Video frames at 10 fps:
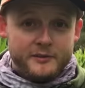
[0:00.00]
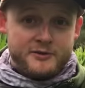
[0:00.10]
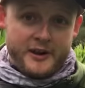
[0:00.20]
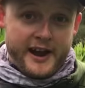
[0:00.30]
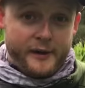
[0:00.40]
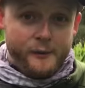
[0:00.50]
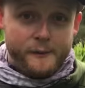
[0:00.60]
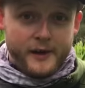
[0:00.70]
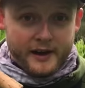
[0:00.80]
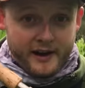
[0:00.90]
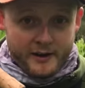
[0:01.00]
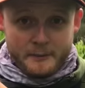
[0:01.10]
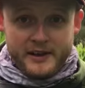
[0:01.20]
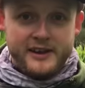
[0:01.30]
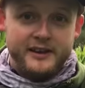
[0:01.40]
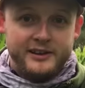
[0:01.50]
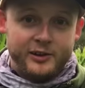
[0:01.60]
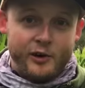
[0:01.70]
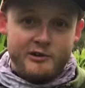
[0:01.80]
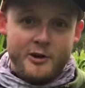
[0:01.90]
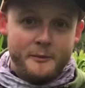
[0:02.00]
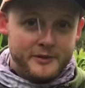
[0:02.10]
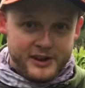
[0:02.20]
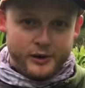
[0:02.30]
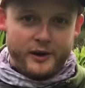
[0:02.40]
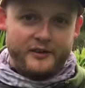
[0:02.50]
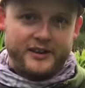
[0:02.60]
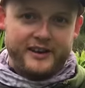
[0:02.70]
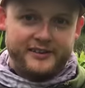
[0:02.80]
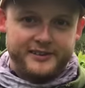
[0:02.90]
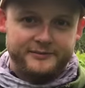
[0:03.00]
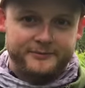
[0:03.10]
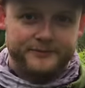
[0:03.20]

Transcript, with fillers: For now, IB, you're up. You go and have a cast.